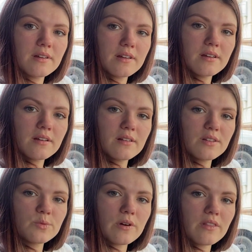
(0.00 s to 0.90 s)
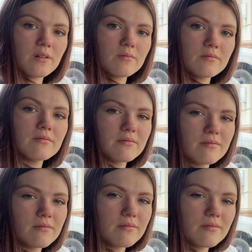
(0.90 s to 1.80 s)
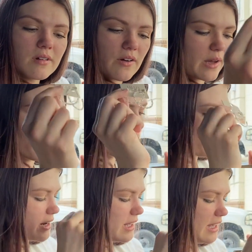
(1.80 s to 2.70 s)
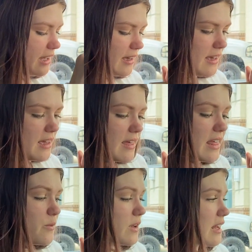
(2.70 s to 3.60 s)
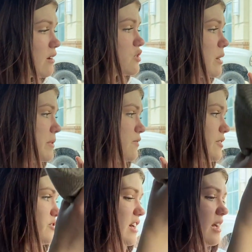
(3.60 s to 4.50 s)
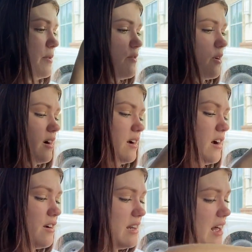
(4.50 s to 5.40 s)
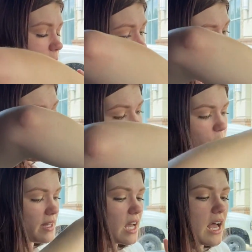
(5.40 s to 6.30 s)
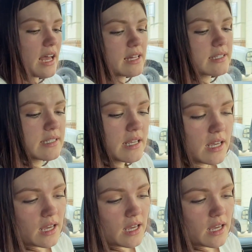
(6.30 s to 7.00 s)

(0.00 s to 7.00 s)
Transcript: Let's do it. Okay. okay, well, we're gonna eat. And then we gotta go shopping for Jake before our nail appointment because